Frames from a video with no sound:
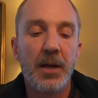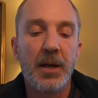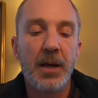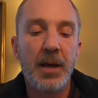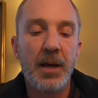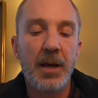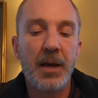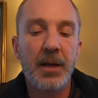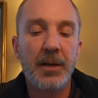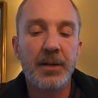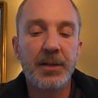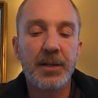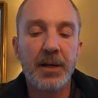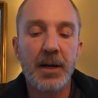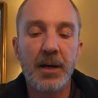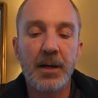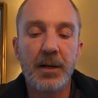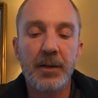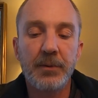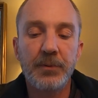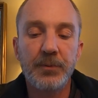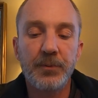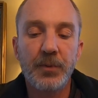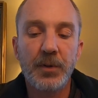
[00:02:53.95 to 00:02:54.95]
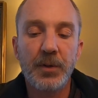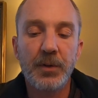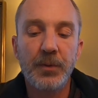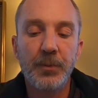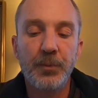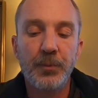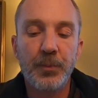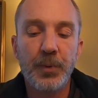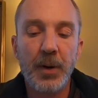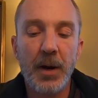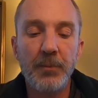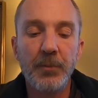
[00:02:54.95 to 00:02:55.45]
And
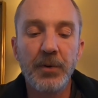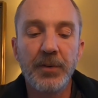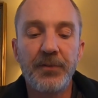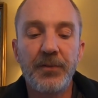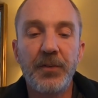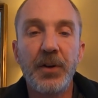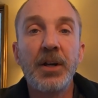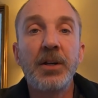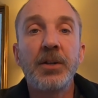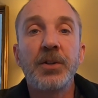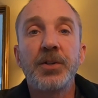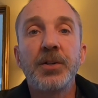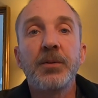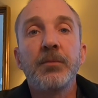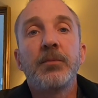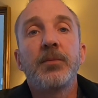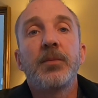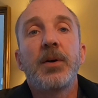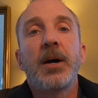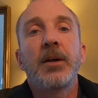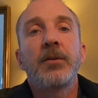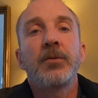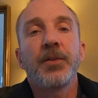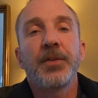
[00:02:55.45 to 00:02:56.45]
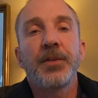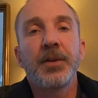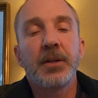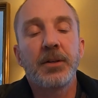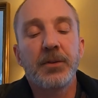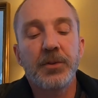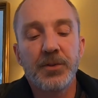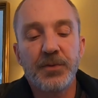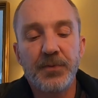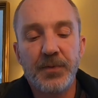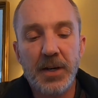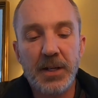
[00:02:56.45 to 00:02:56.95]
probably finish him. I don't think
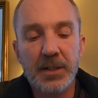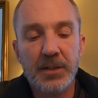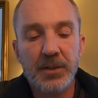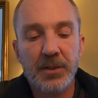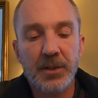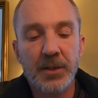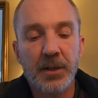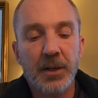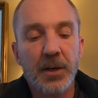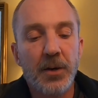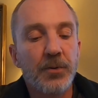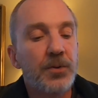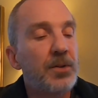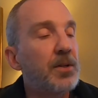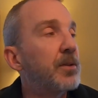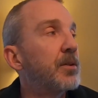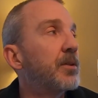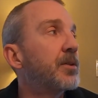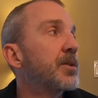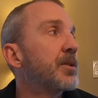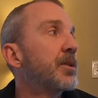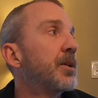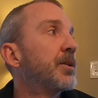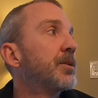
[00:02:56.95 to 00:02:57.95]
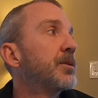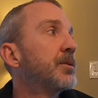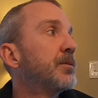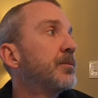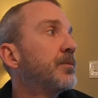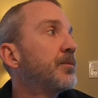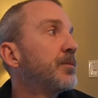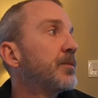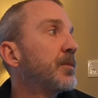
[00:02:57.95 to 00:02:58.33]
this fight's going to go to decision.